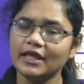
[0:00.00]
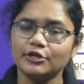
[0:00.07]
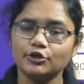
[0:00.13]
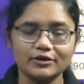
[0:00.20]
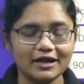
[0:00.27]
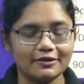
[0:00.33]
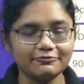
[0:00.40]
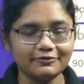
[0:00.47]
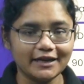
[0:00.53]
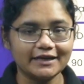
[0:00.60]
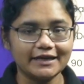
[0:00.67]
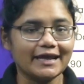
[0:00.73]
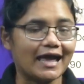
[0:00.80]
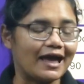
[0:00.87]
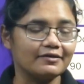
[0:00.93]
You
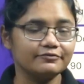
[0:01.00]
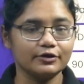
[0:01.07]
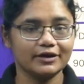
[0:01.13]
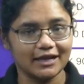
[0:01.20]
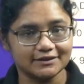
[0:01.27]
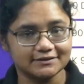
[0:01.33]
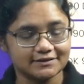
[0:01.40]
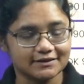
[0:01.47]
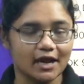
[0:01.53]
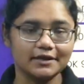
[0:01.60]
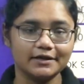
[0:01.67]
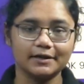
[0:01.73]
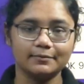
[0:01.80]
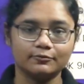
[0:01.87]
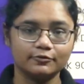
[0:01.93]
definitely have your
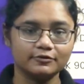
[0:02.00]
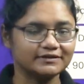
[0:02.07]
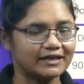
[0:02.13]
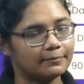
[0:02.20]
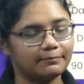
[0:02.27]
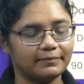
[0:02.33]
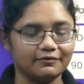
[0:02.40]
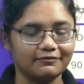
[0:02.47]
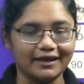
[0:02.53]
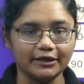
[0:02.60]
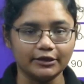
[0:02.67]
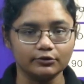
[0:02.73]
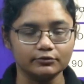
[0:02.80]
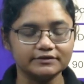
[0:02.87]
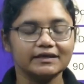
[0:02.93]
NCERT books and
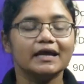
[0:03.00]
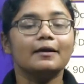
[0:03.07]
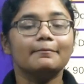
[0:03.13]
PYQs,